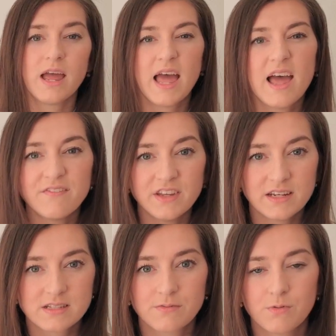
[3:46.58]

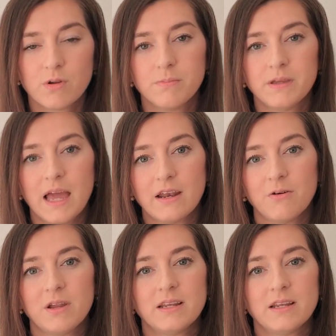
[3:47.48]
heaviness of a real piano.